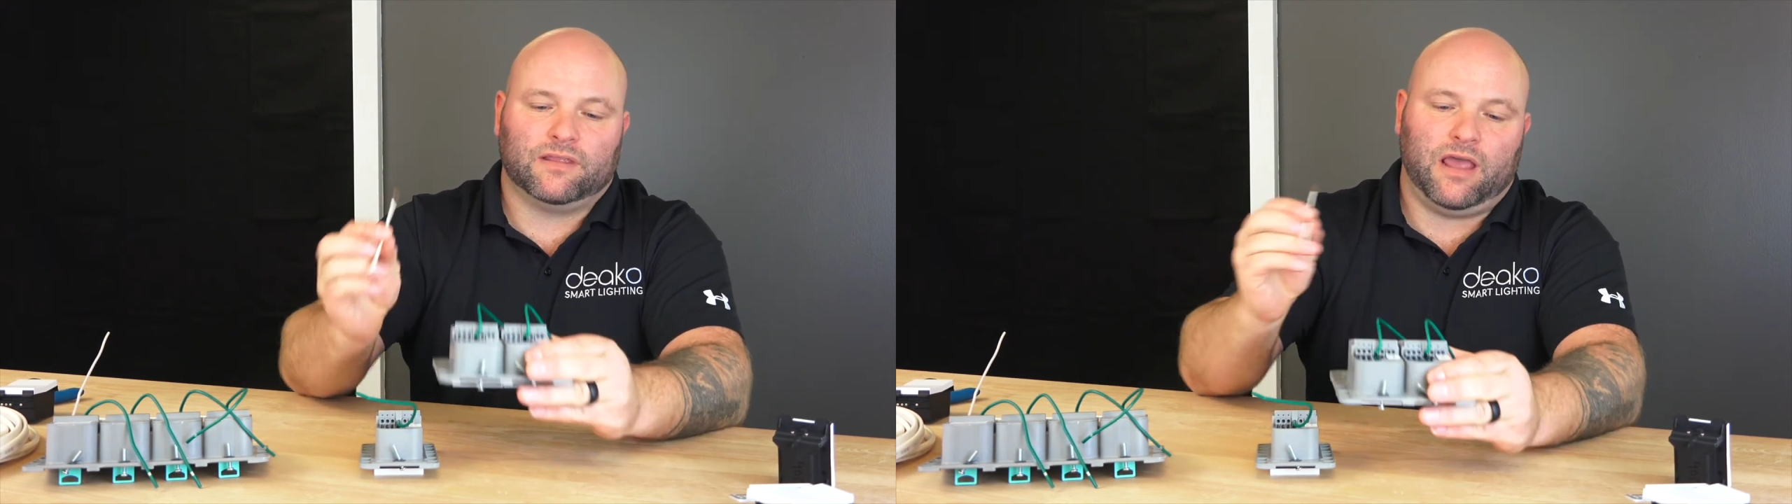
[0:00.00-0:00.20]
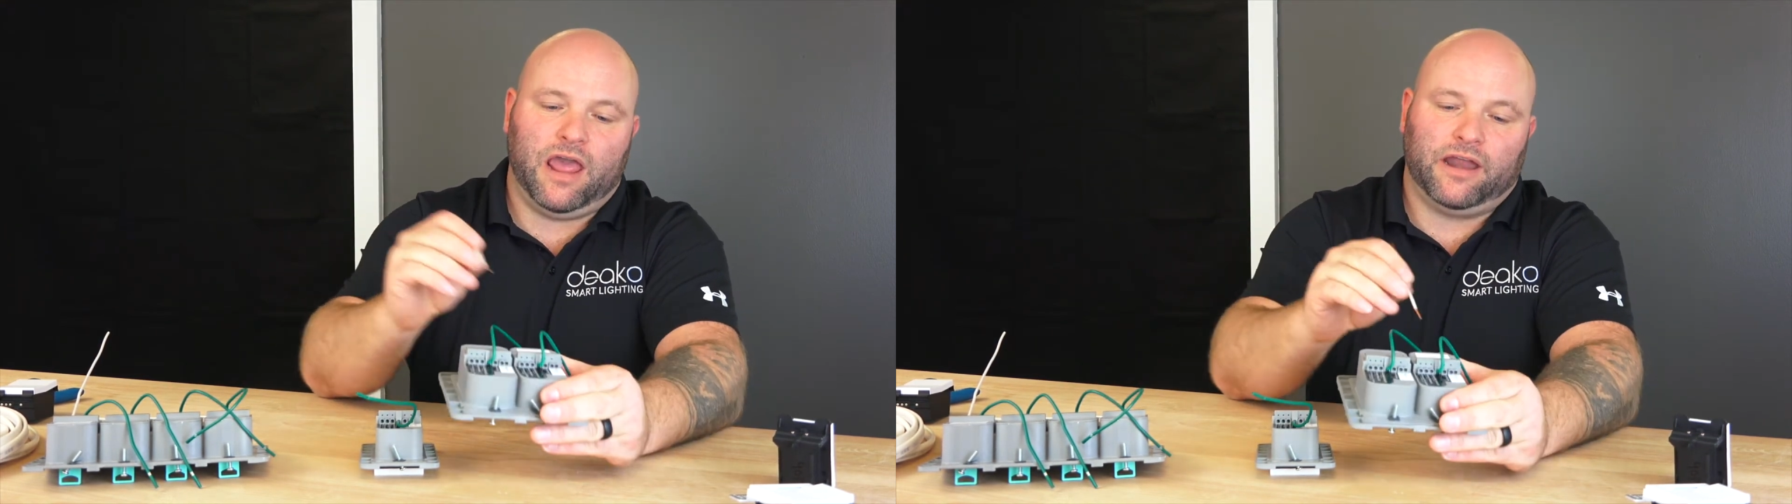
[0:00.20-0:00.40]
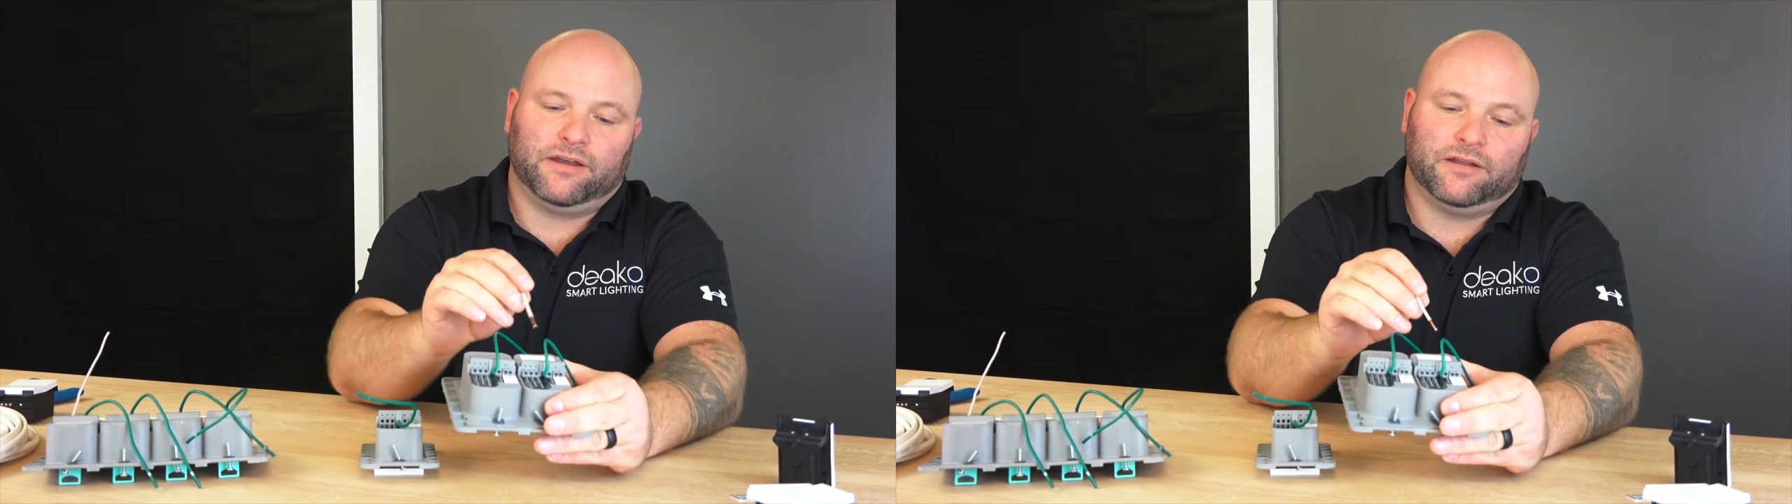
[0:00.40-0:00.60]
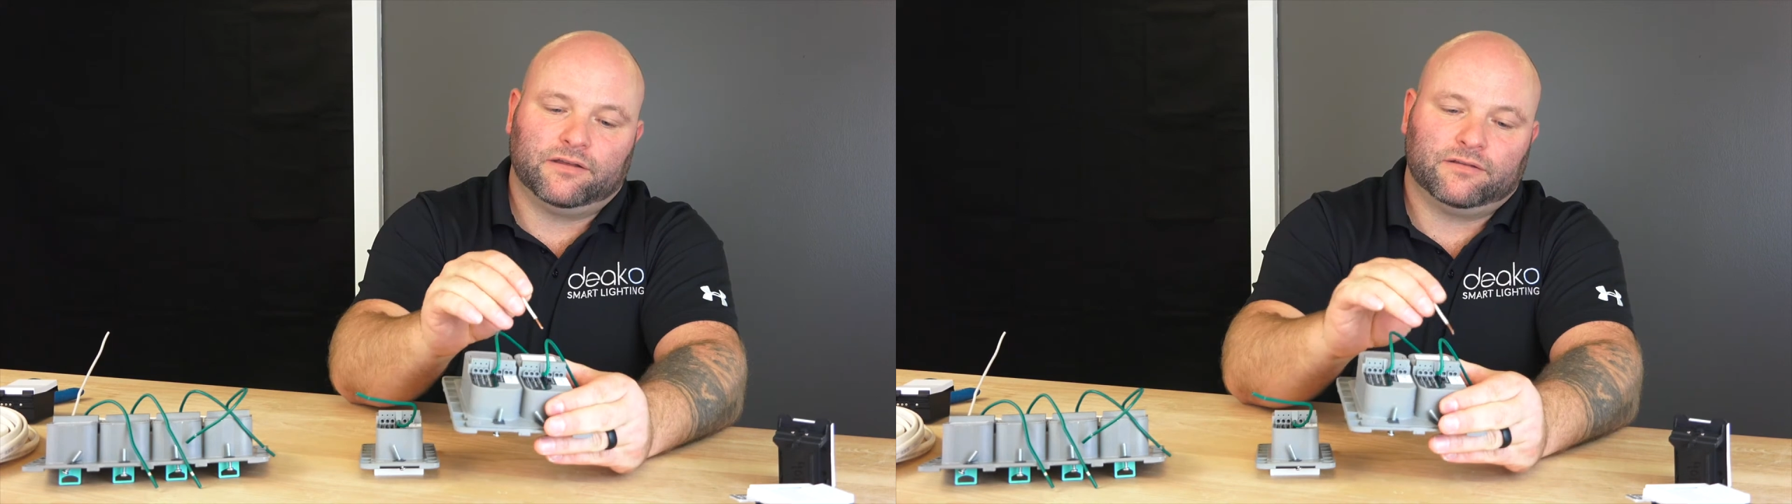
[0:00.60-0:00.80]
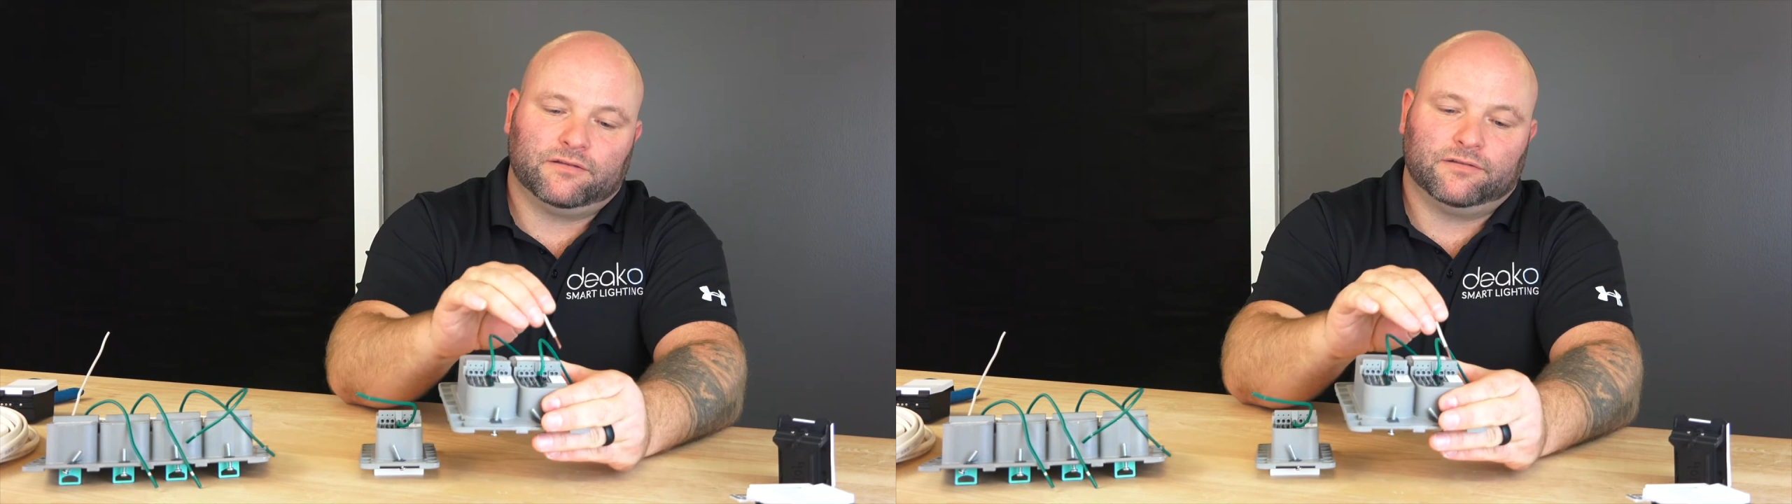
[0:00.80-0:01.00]
and
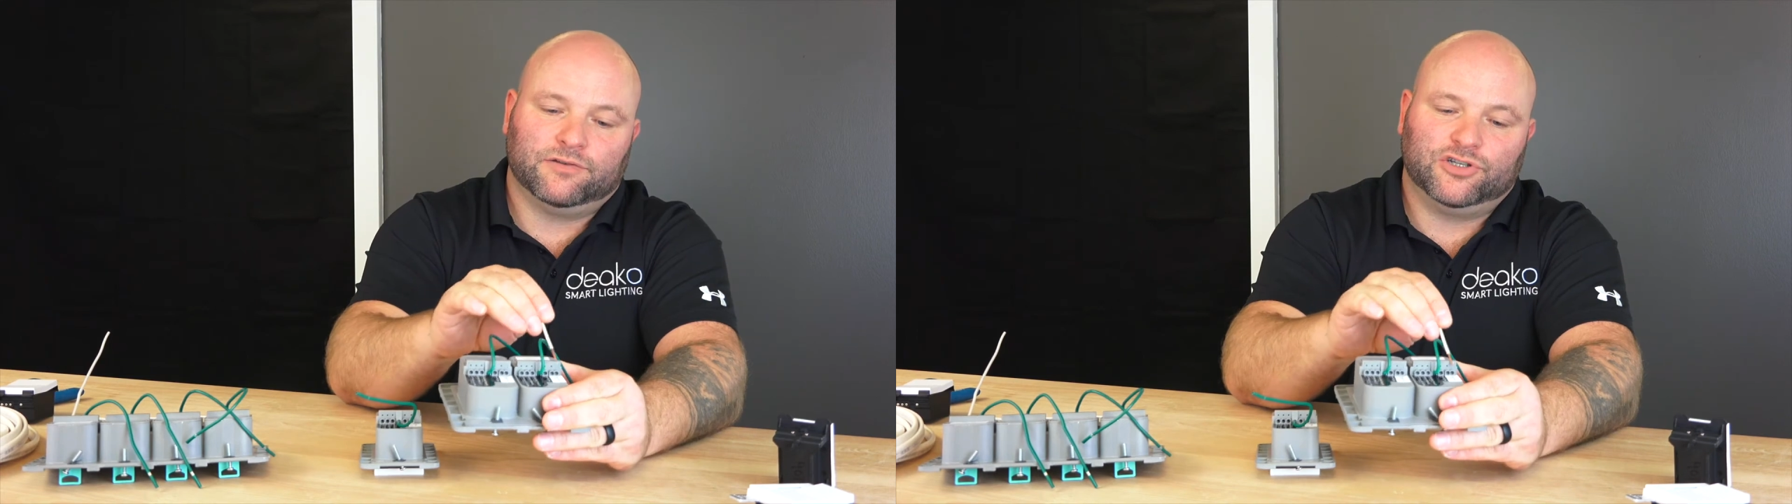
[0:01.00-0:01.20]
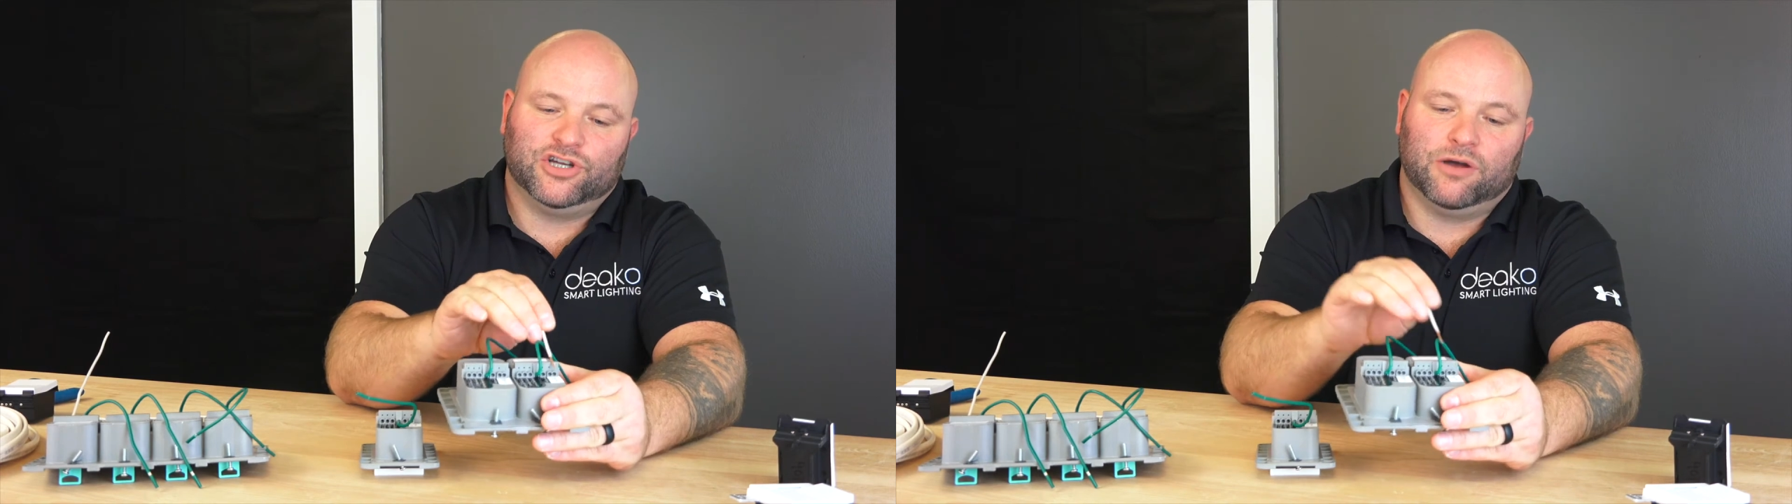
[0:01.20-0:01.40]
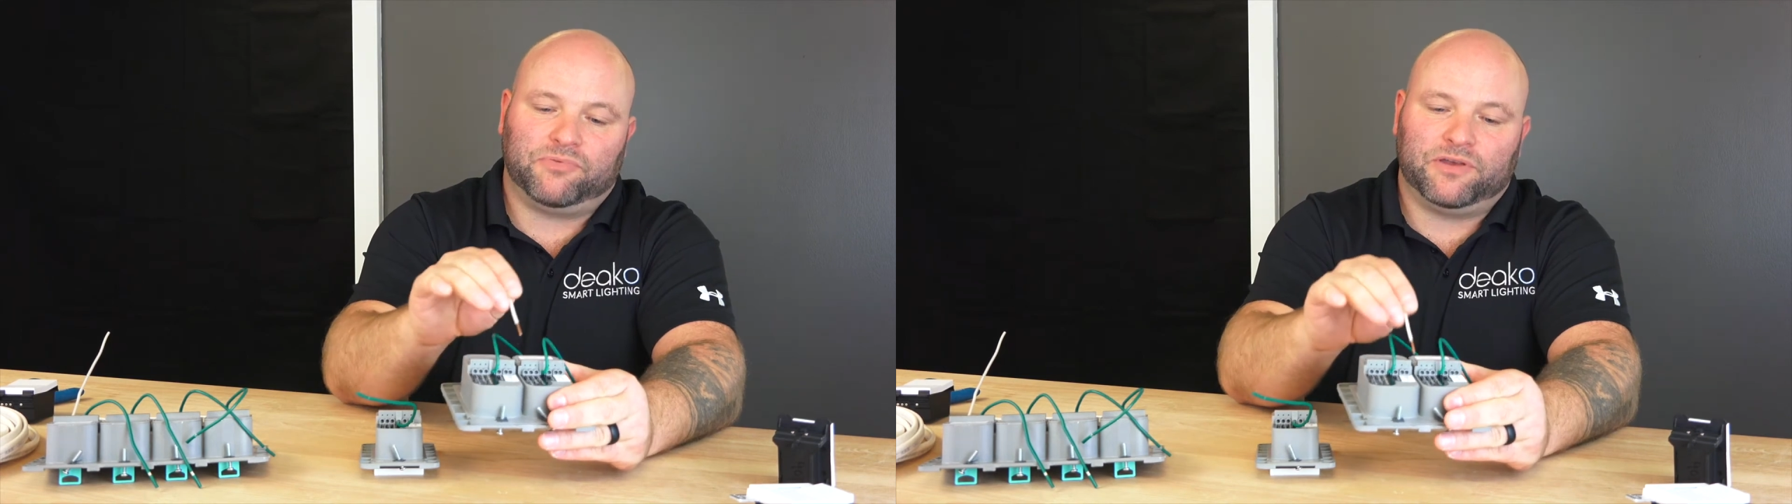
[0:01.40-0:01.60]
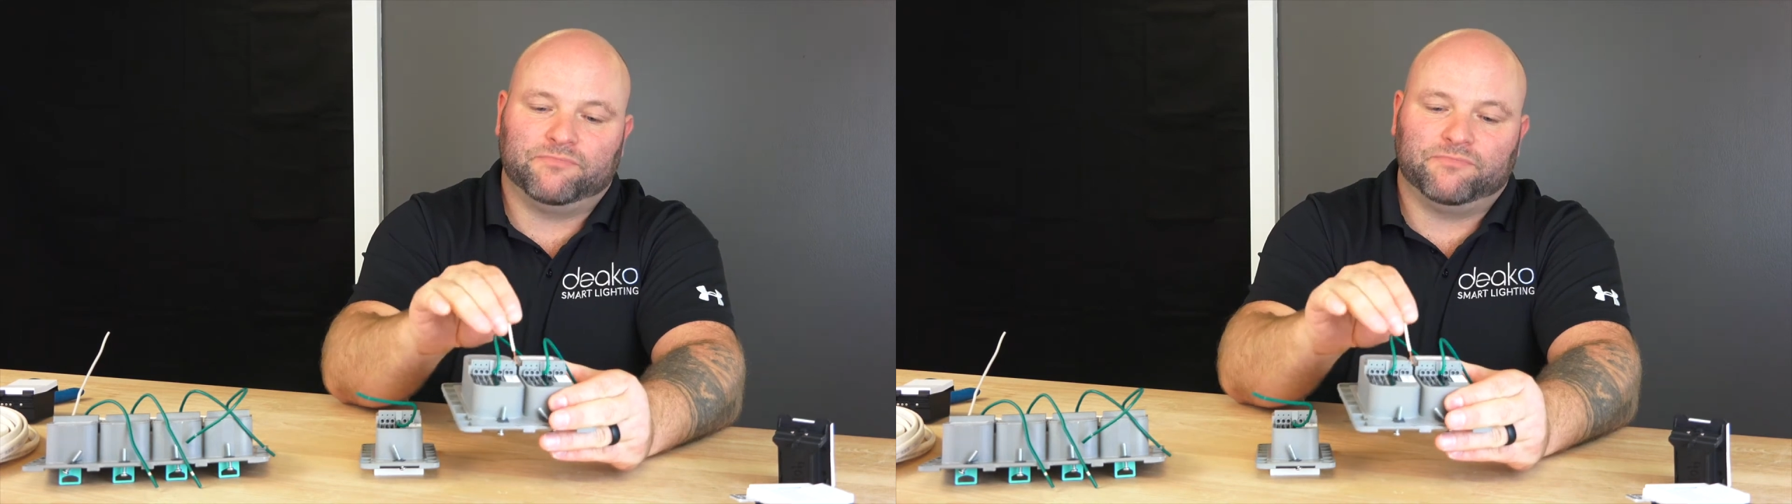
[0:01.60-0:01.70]
jump